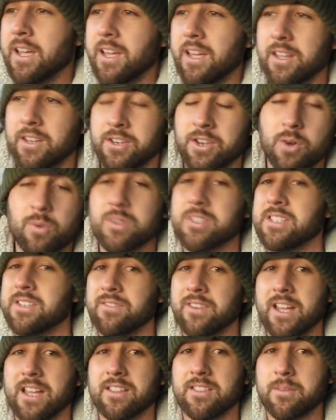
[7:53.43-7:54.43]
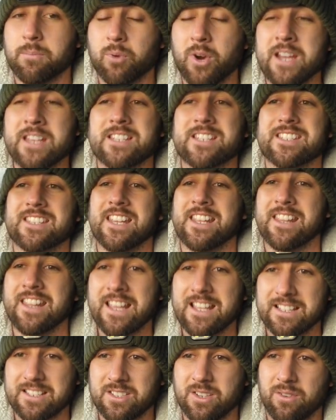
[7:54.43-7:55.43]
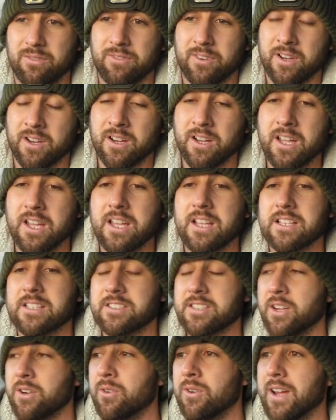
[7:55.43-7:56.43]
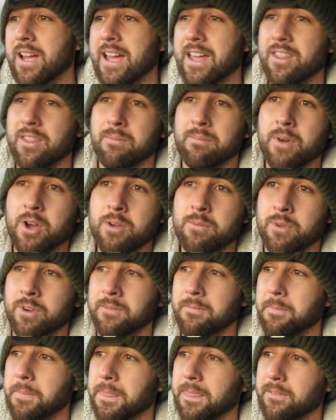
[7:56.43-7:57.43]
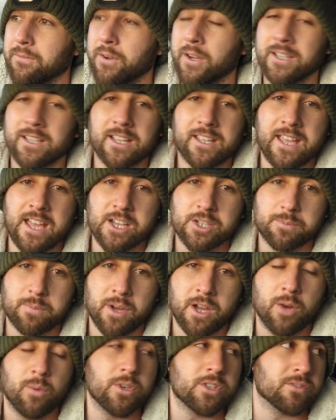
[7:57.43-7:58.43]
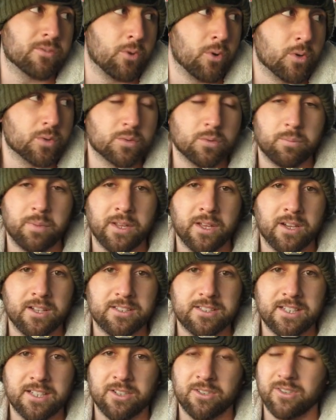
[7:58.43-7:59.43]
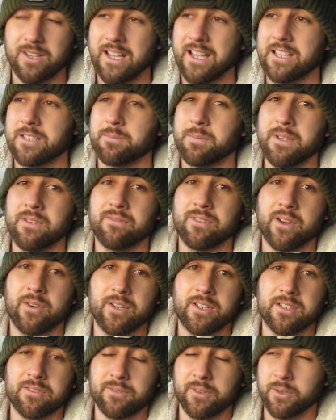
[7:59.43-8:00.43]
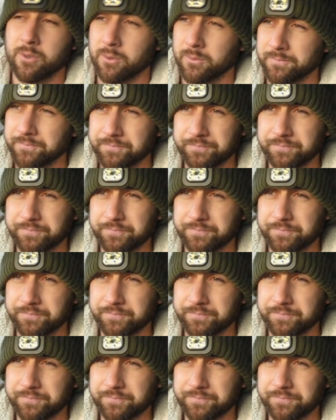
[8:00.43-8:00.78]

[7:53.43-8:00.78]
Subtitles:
no one's even had the brains to say that so far. So at the moment, finding a cash buyer, which of course would be ideal, has been very difficult.